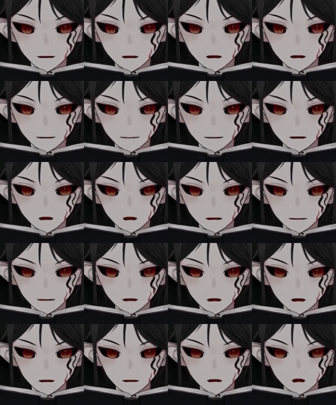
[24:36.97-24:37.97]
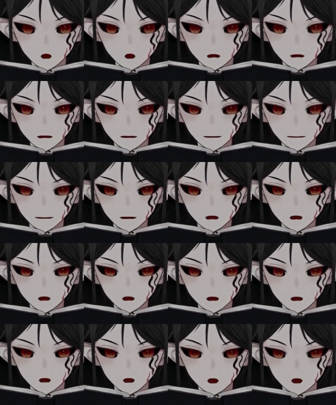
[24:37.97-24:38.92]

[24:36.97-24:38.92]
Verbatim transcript: If it had been the modern day,